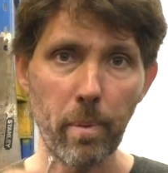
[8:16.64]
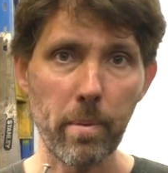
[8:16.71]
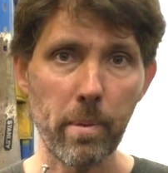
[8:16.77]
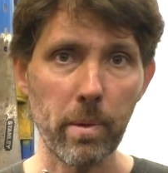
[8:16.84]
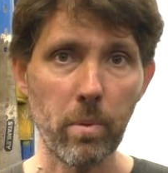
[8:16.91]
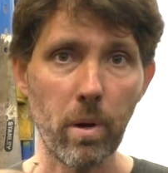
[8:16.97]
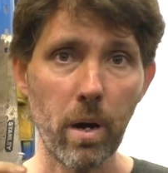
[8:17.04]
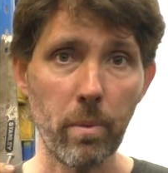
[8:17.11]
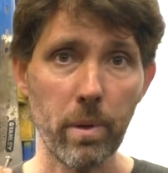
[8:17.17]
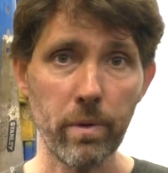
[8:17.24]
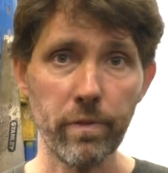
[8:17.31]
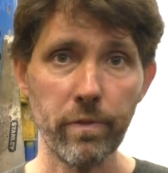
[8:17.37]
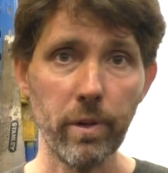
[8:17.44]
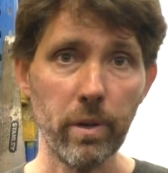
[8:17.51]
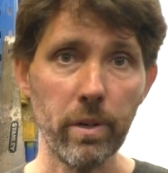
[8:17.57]
pop them on the wire
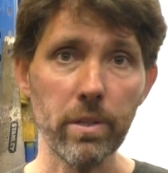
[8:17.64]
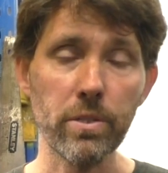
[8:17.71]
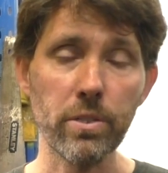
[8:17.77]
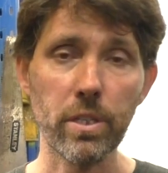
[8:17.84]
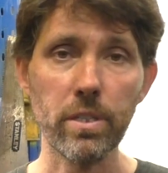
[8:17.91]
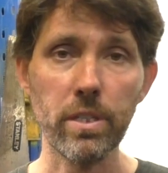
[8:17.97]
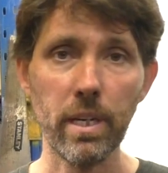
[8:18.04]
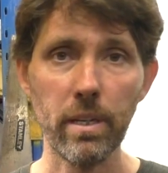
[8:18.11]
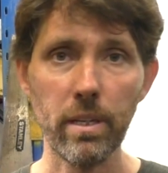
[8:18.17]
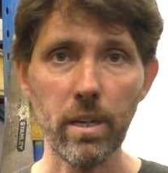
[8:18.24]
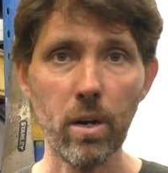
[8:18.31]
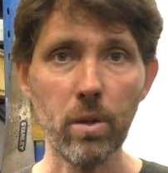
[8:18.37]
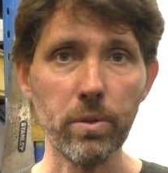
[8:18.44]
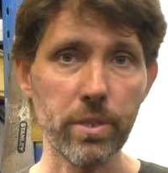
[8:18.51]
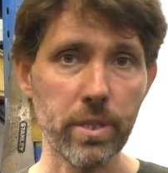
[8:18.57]
wheel first just to get
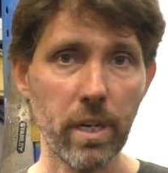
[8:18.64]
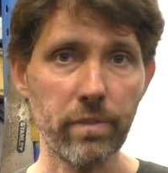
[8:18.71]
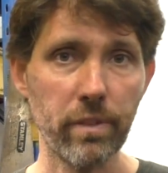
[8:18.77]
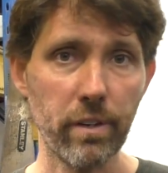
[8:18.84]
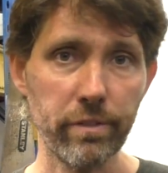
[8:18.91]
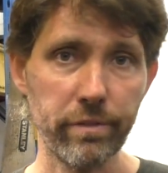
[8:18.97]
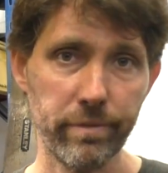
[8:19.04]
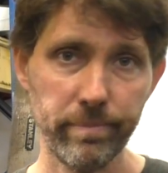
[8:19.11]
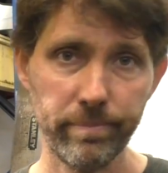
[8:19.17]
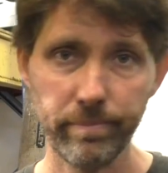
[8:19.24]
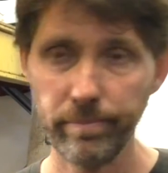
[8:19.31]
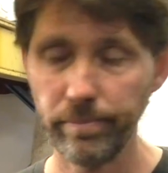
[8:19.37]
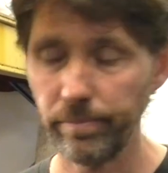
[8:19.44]
the old stuff off.